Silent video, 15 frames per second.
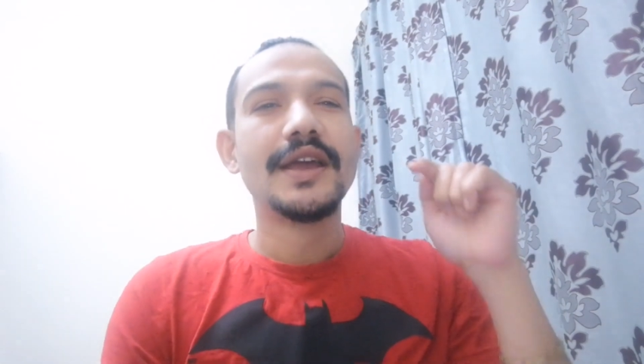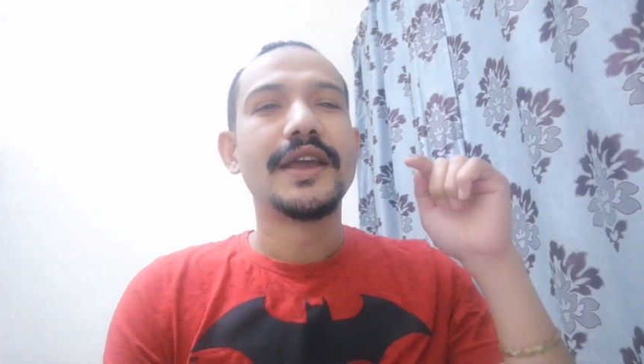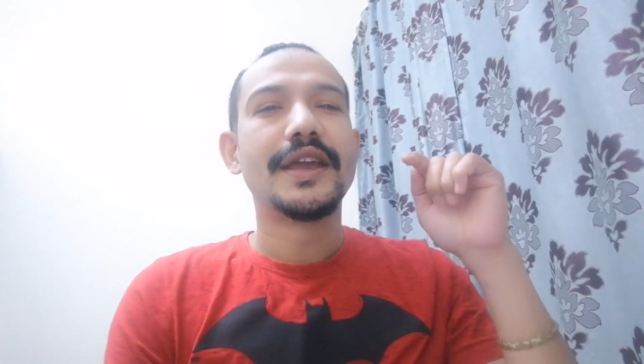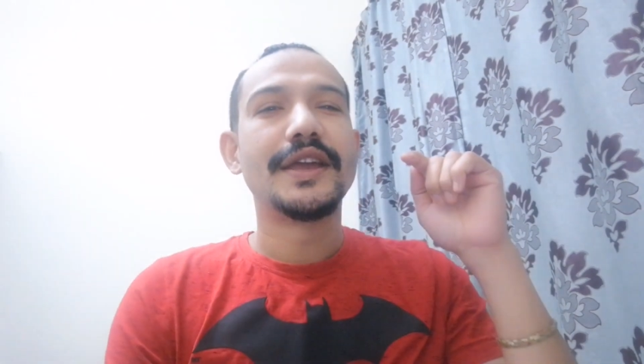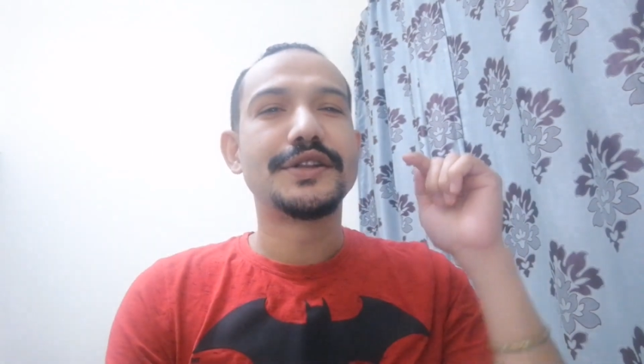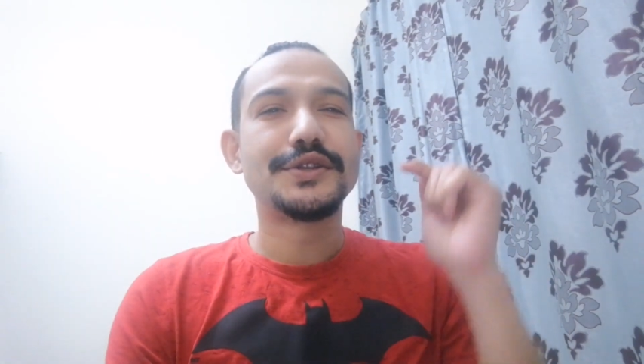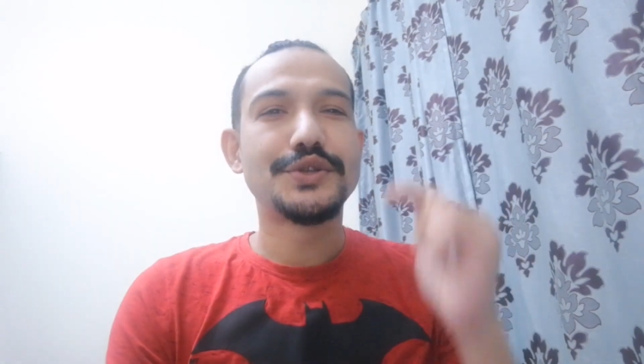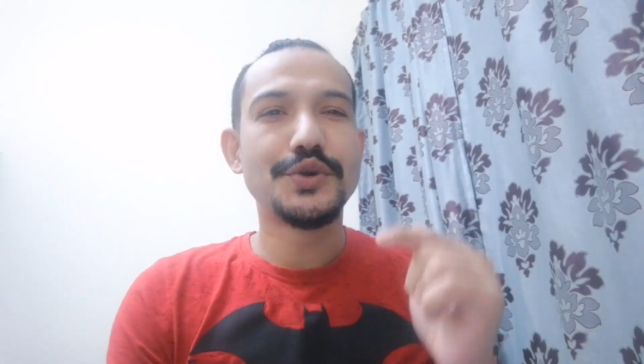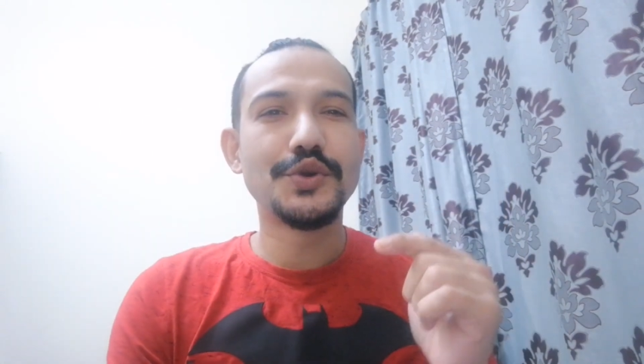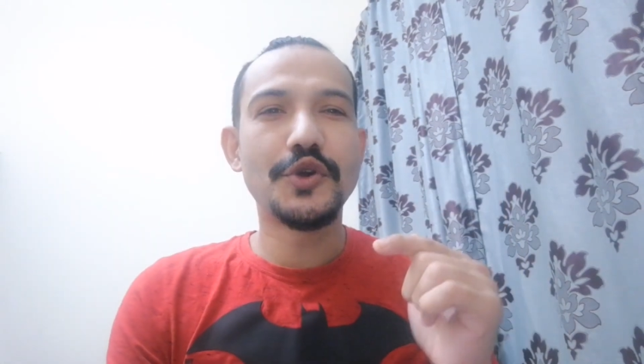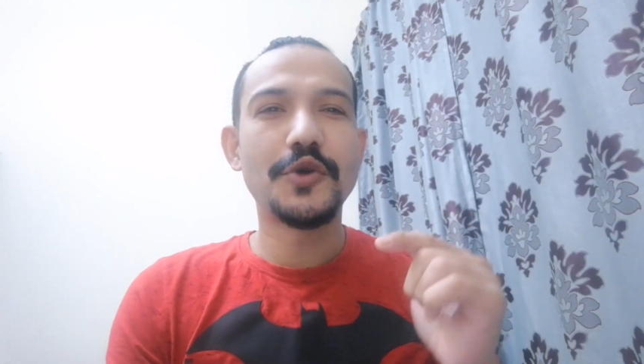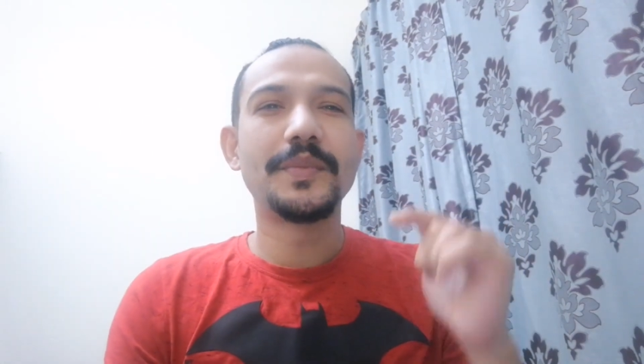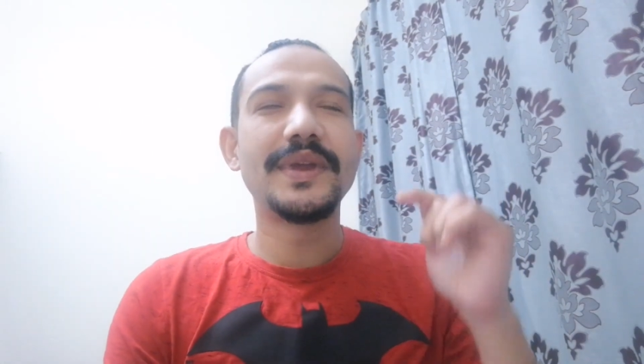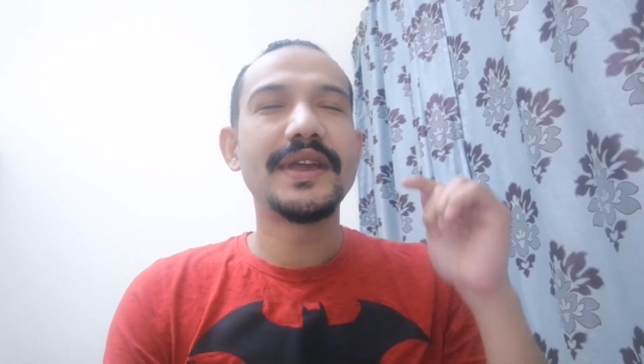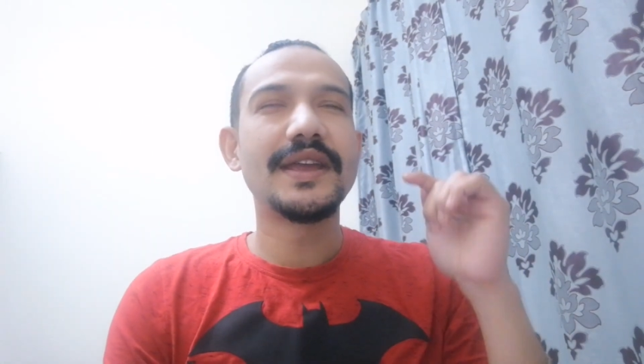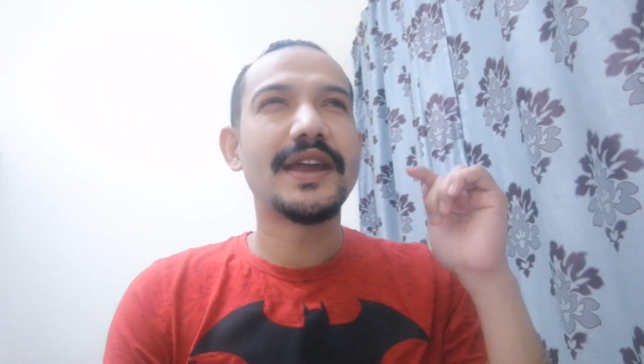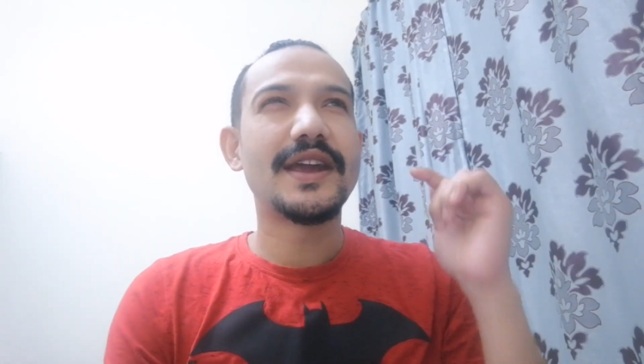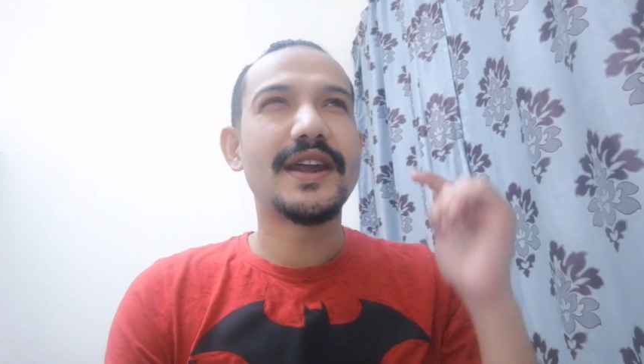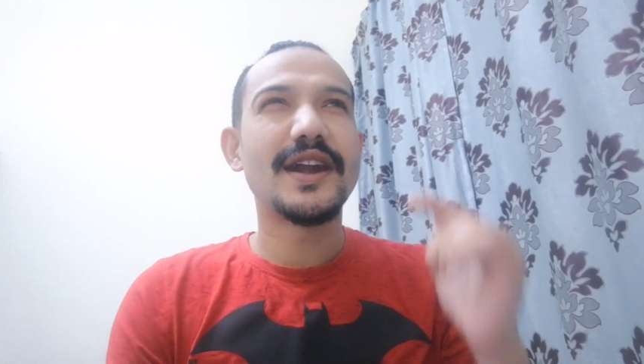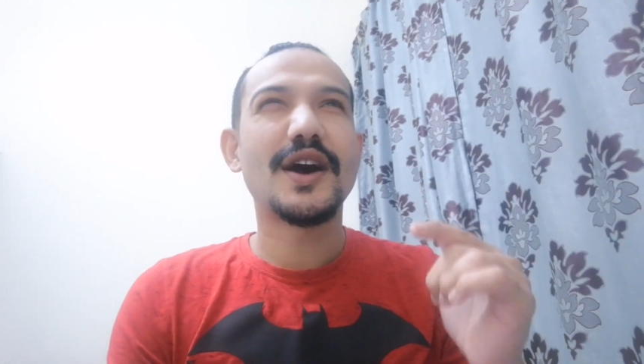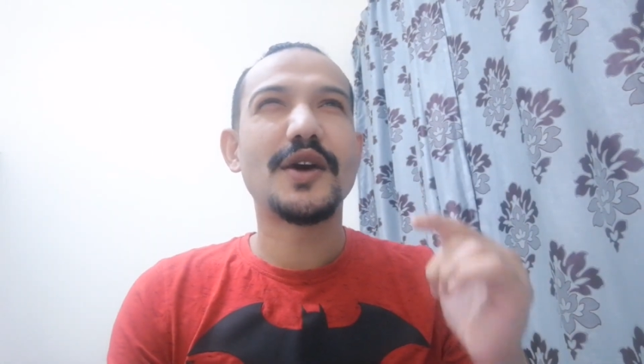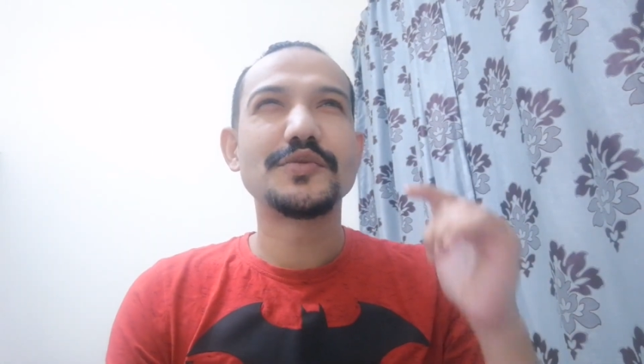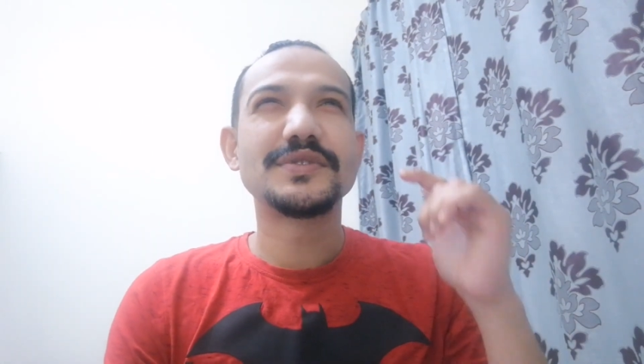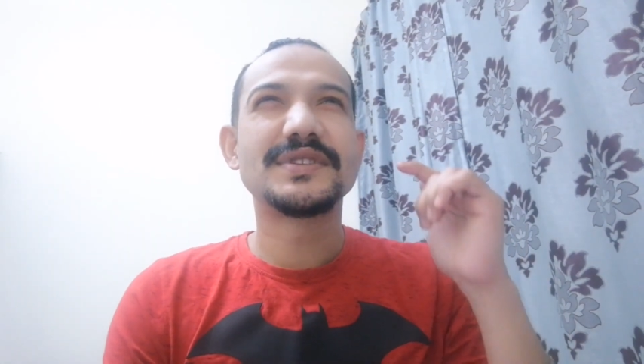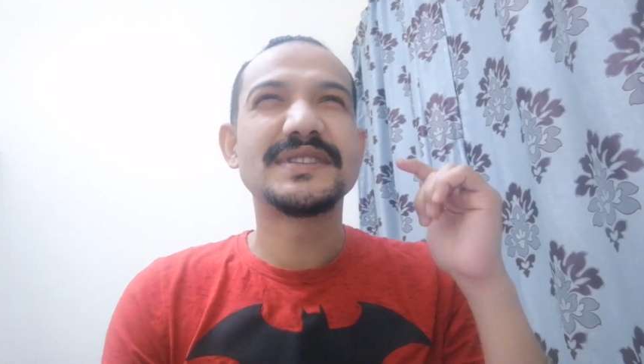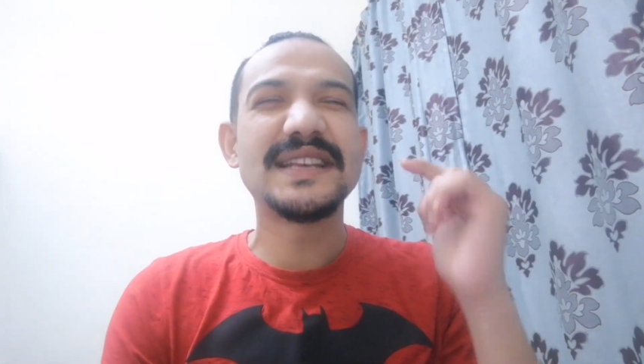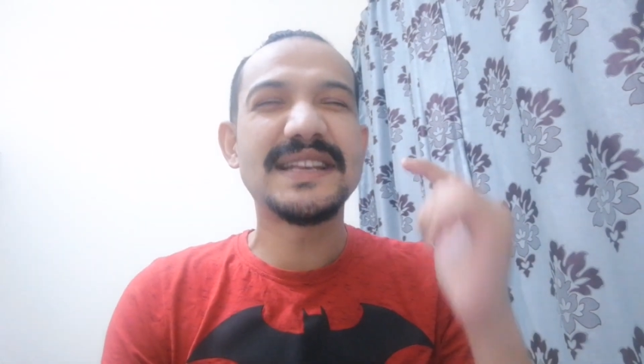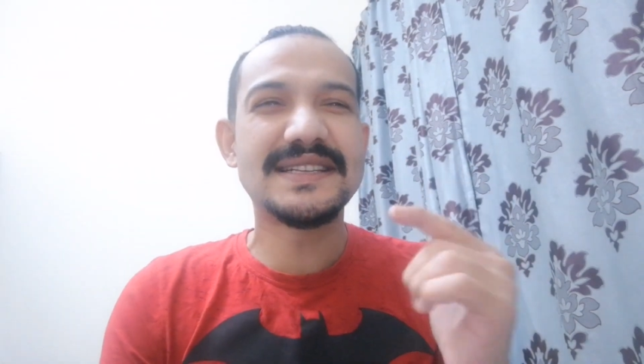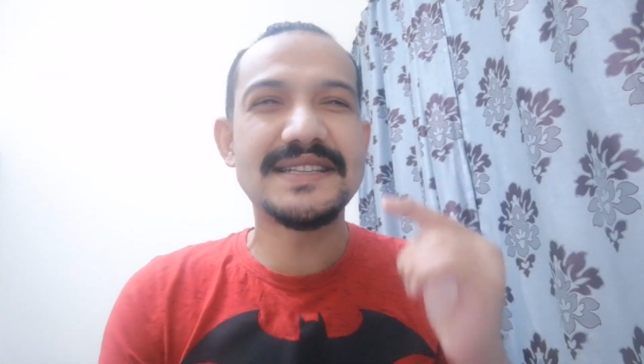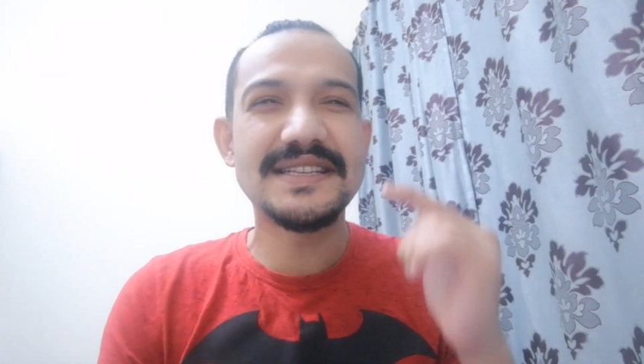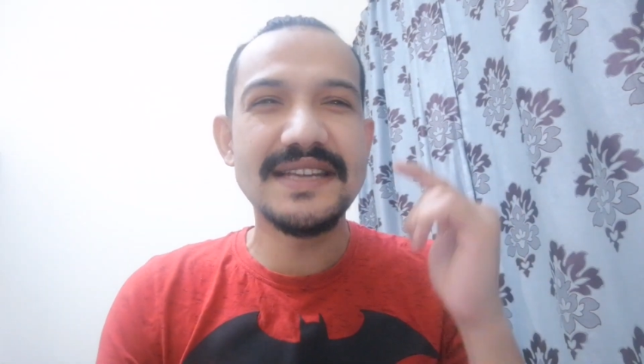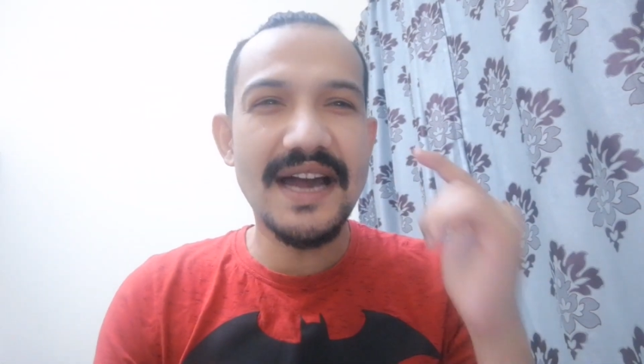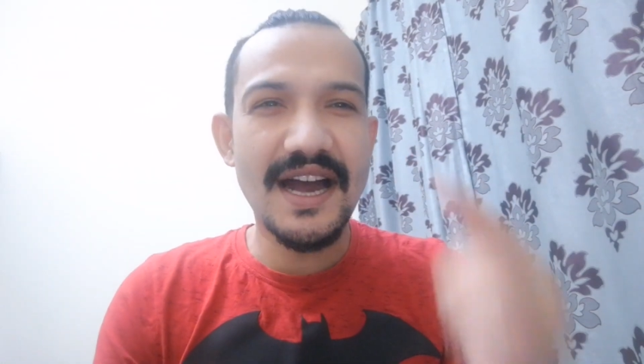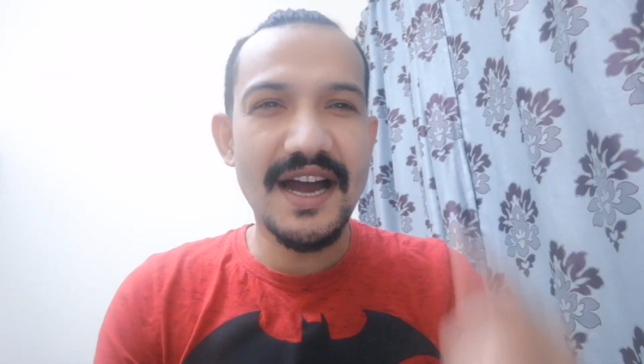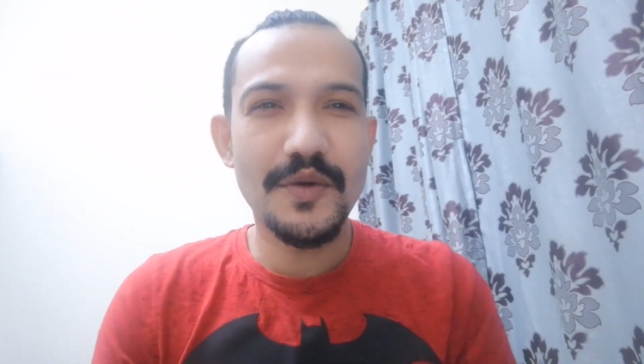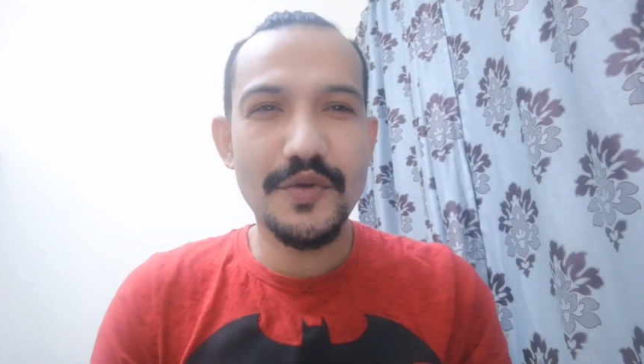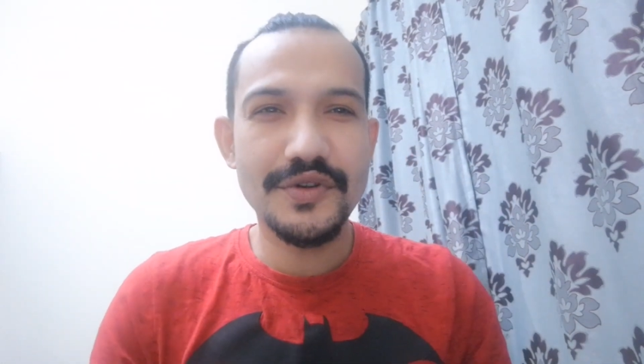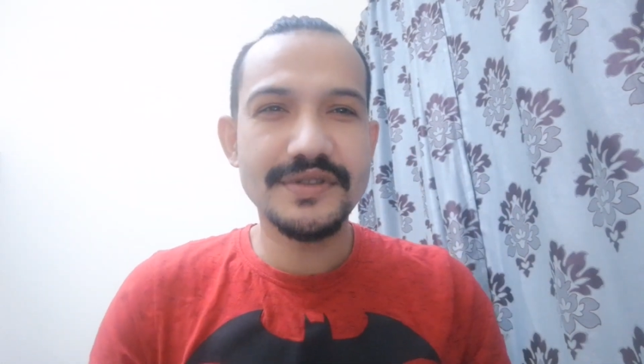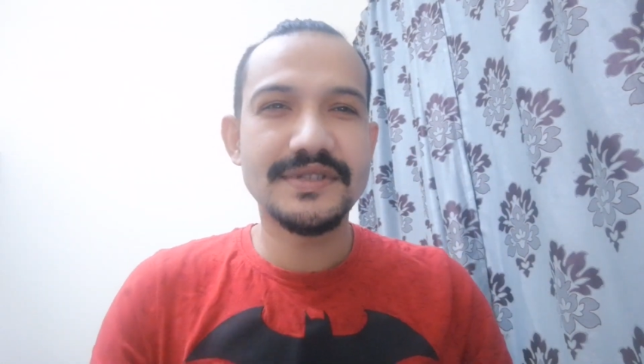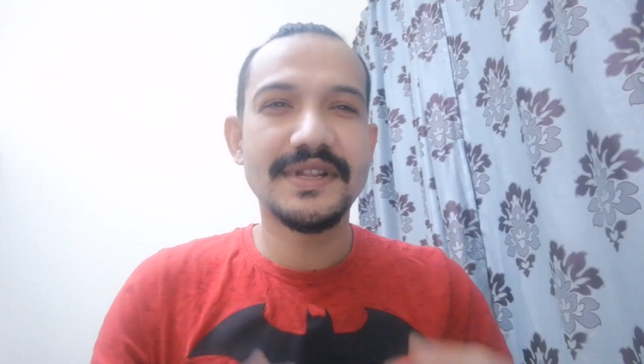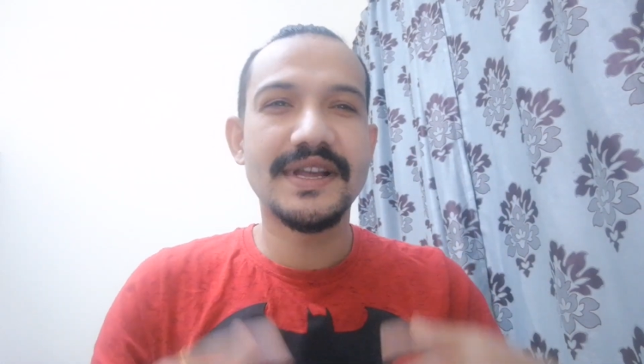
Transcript: it took me around 60 hours.